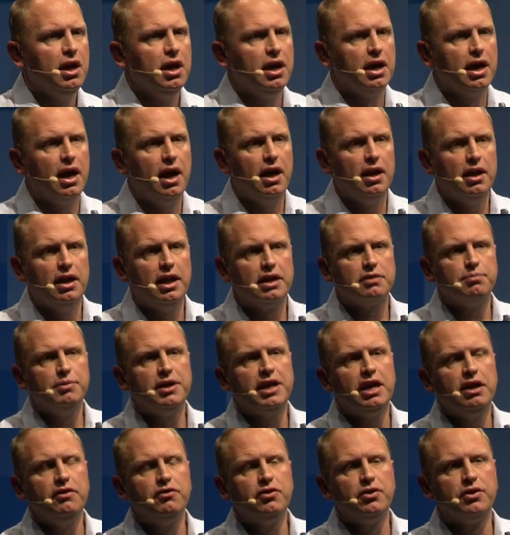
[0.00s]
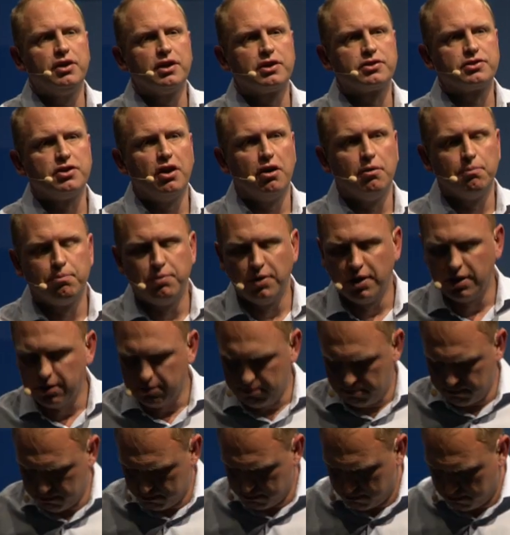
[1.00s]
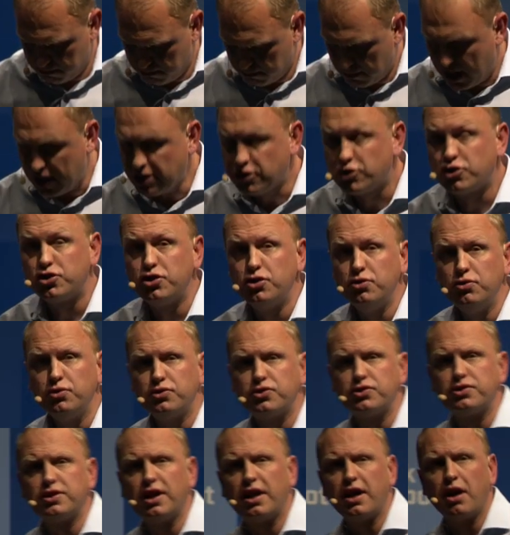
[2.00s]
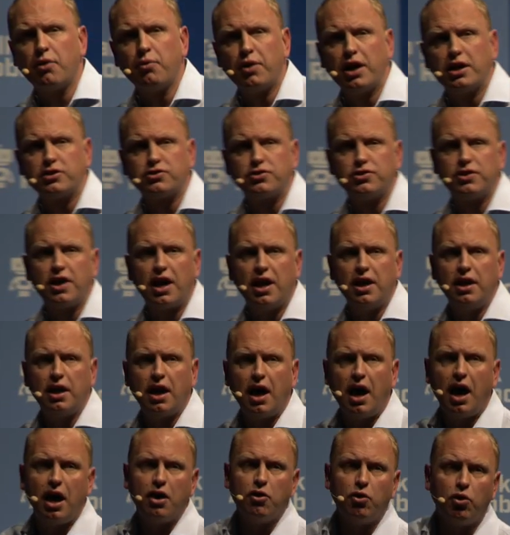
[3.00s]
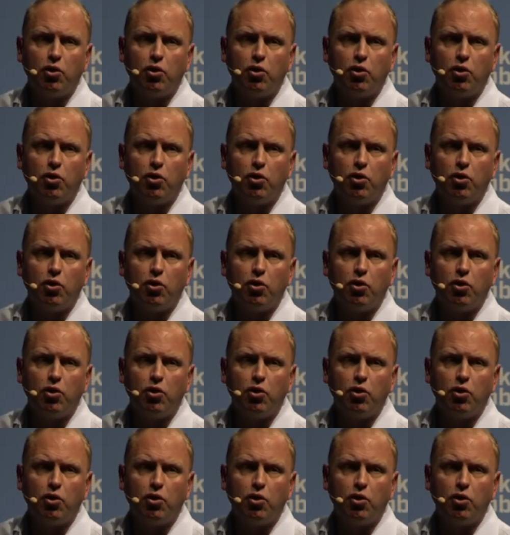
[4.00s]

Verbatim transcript: Yeah, let me give you an example. My shoes that I wear today, I